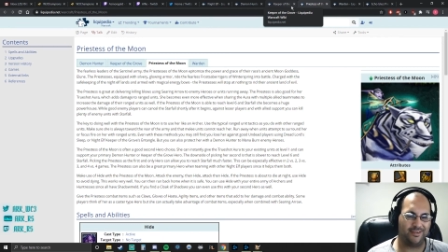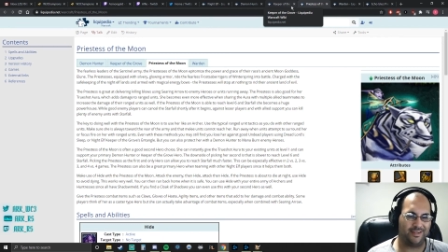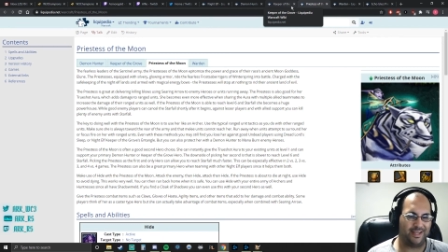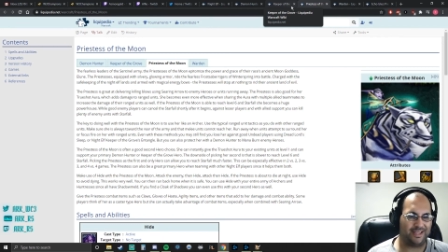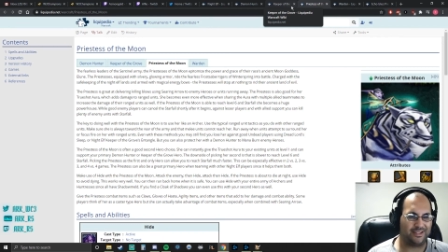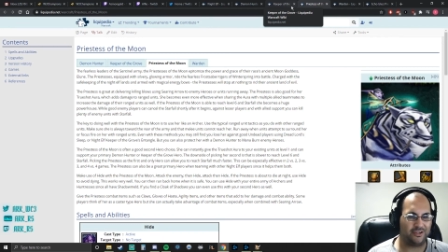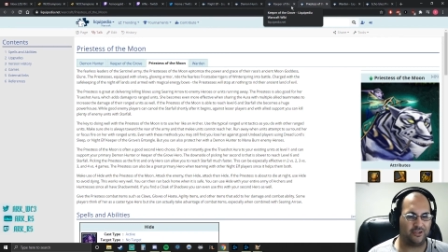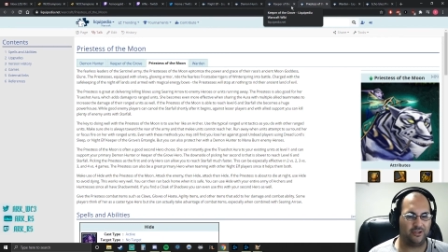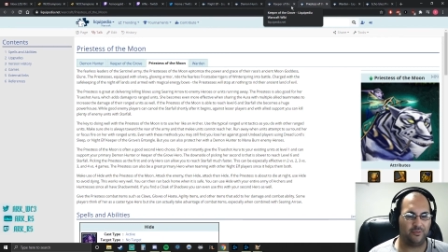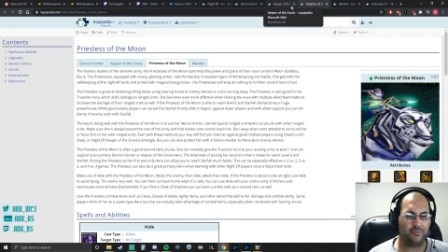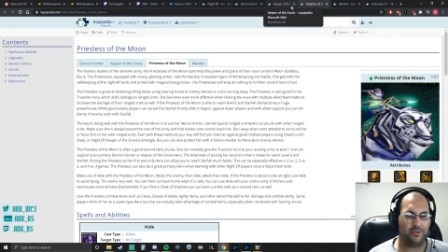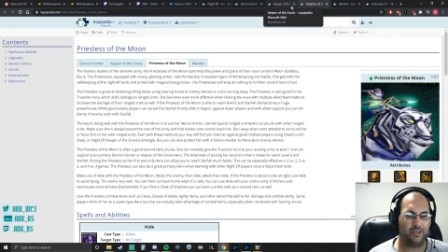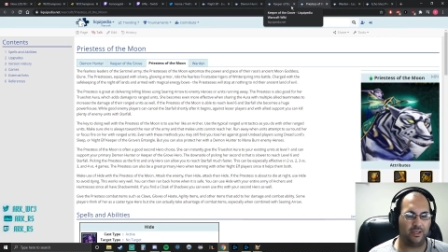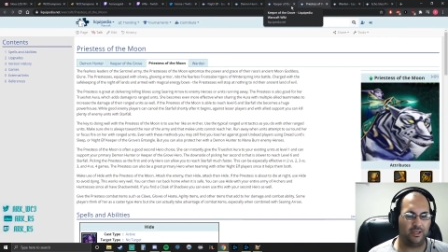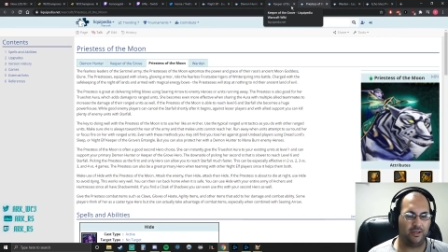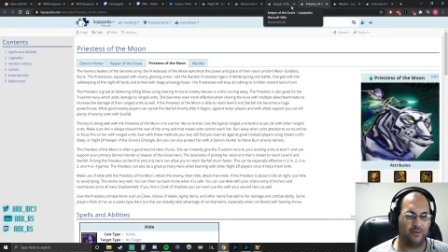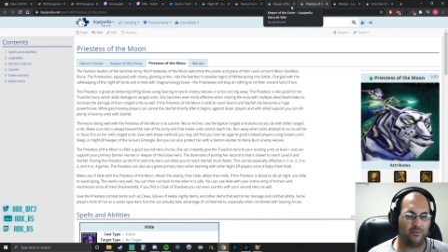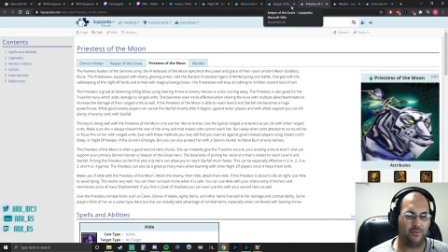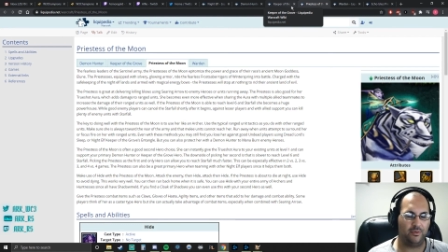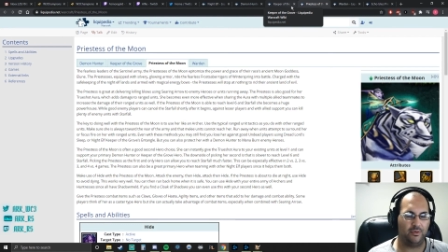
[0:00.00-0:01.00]
that's going to
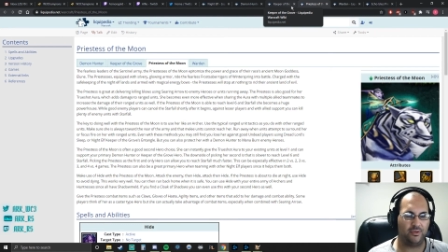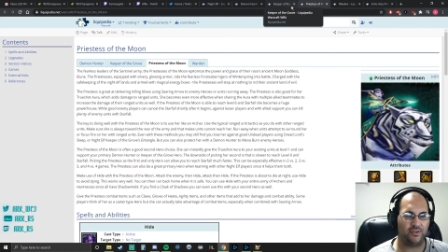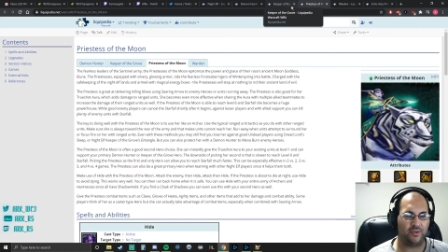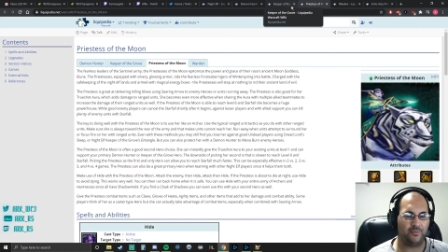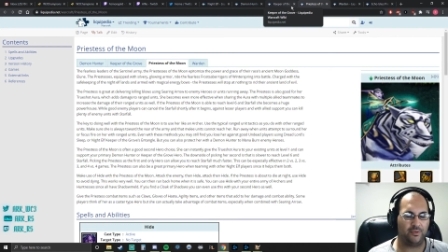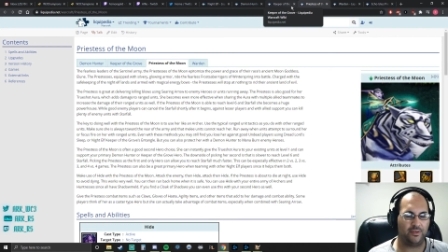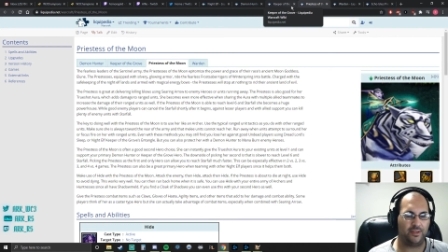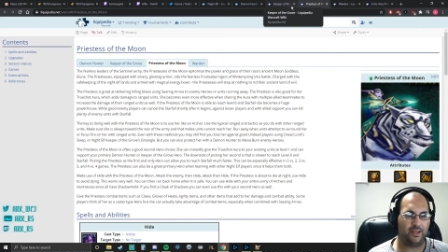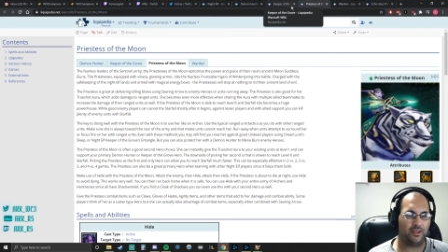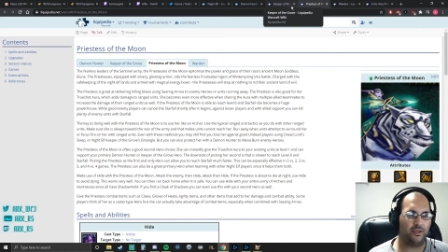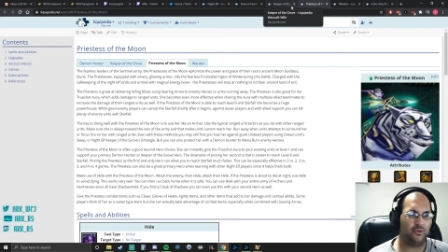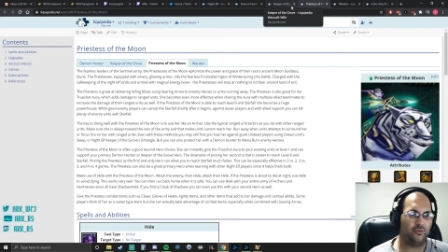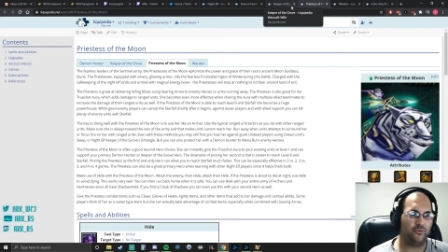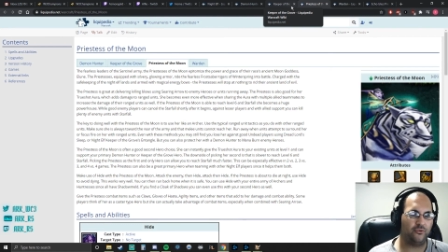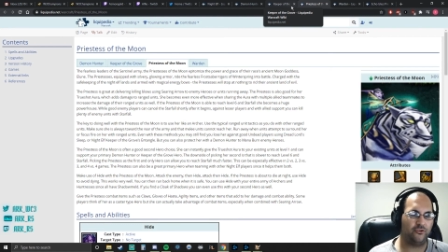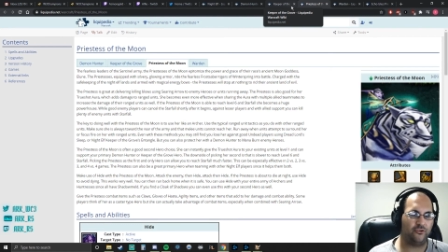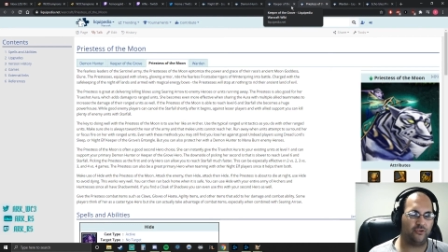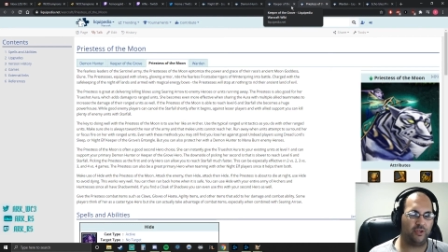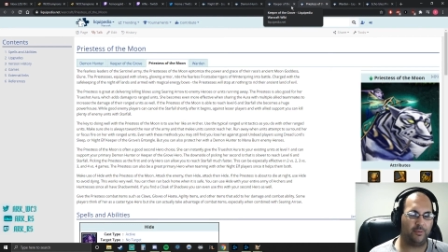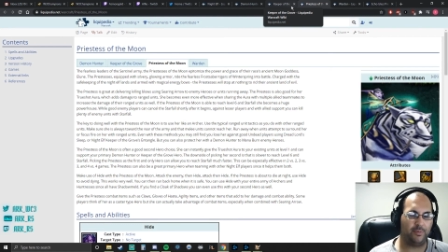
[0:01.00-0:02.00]
be something that you
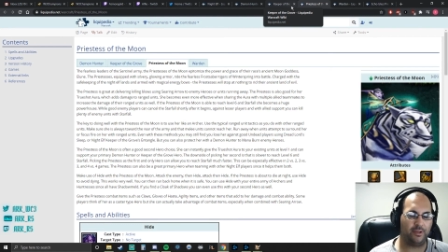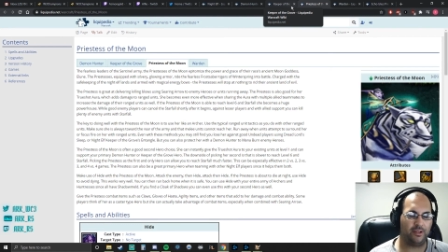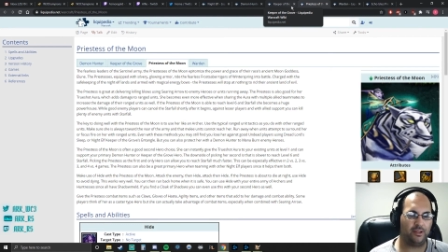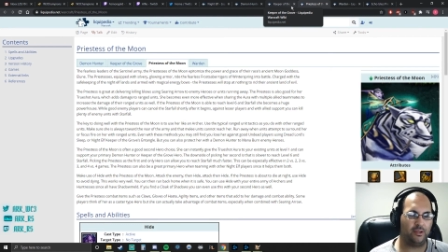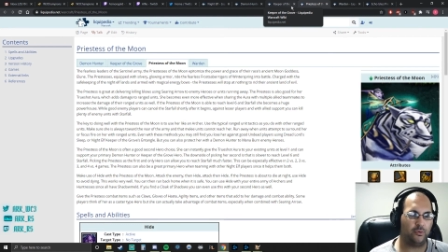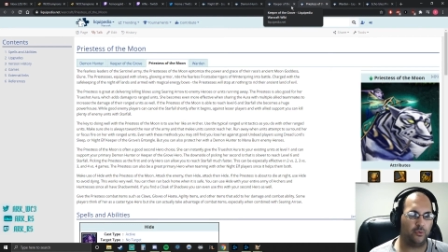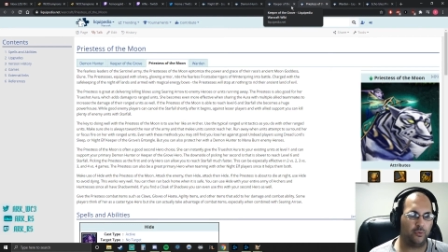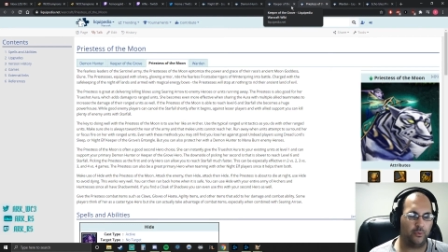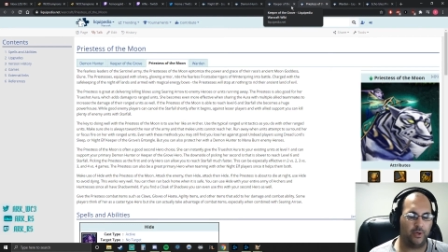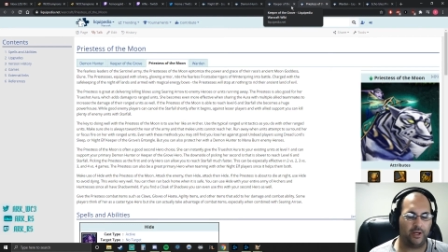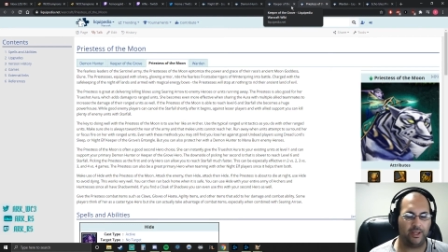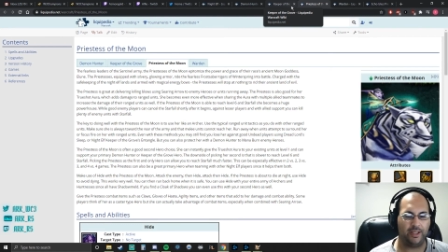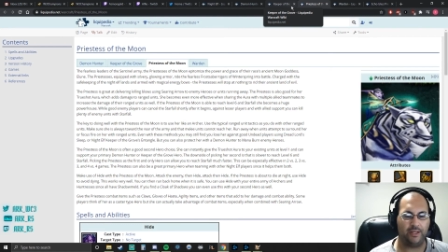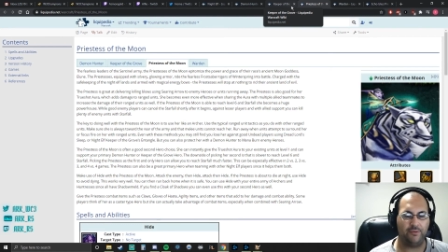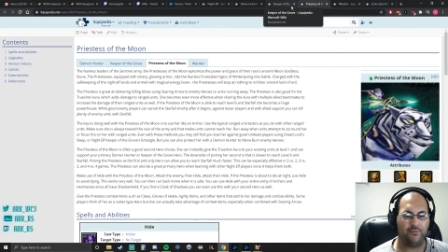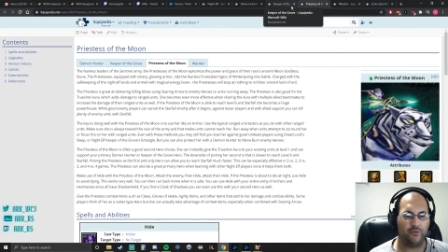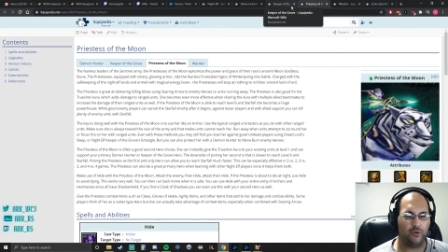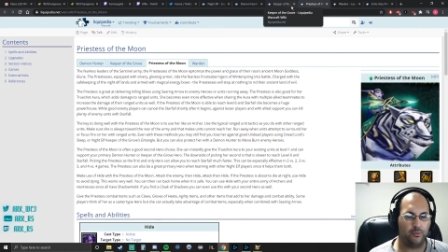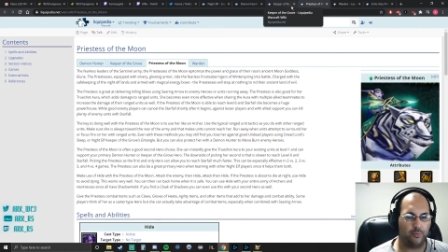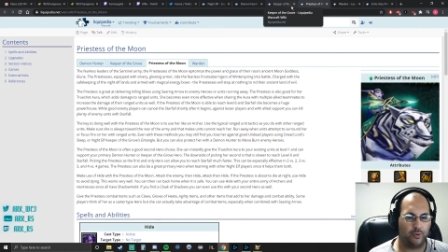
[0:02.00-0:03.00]
typically will want
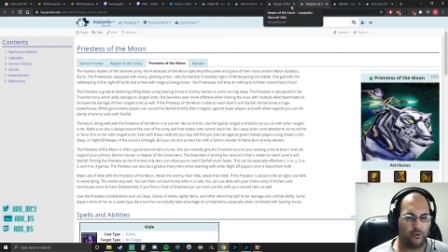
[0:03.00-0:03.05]
invul